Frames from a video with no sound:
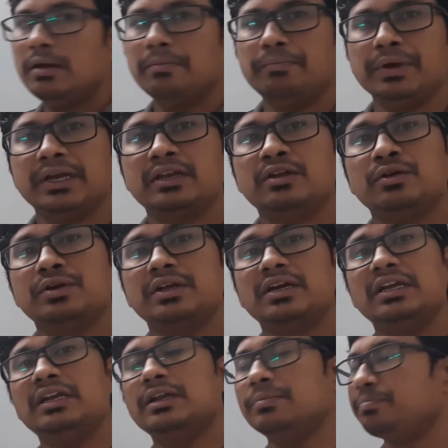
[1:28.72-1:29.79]

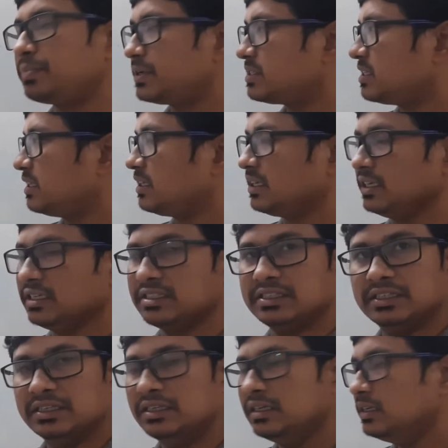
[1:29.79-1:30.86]
pictorial
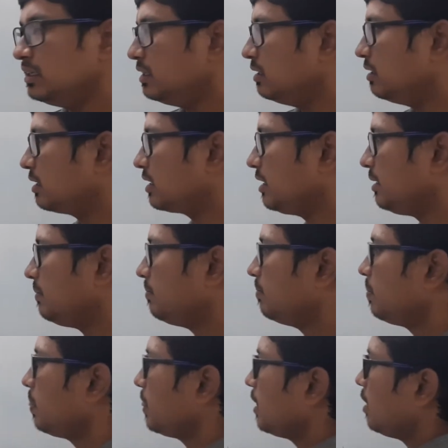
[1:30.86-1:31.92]
representation, okay,
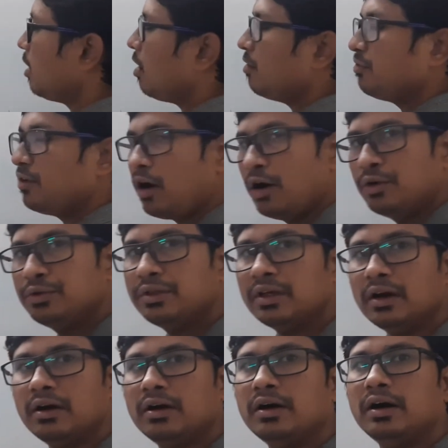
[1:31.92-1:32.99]
of how
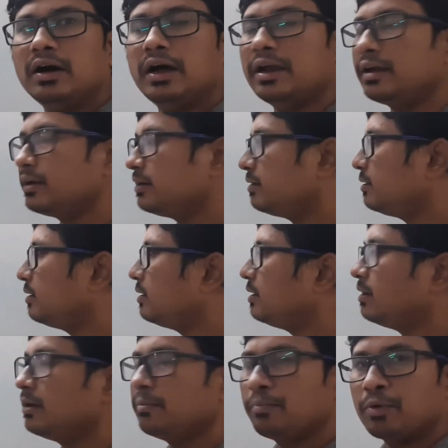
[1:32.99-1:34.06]
the
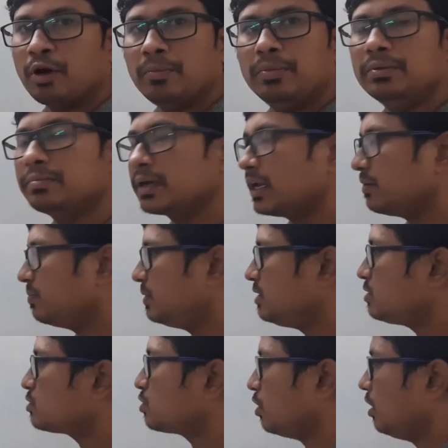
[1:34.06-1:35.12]
problem can be
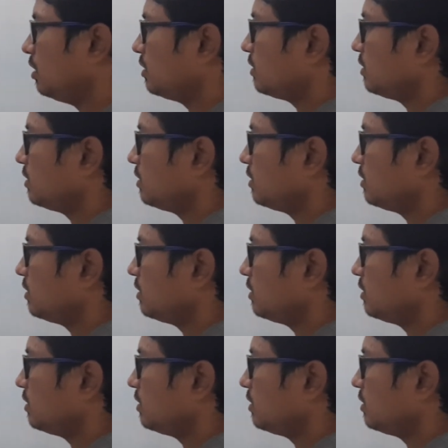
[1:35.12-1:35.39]
solved.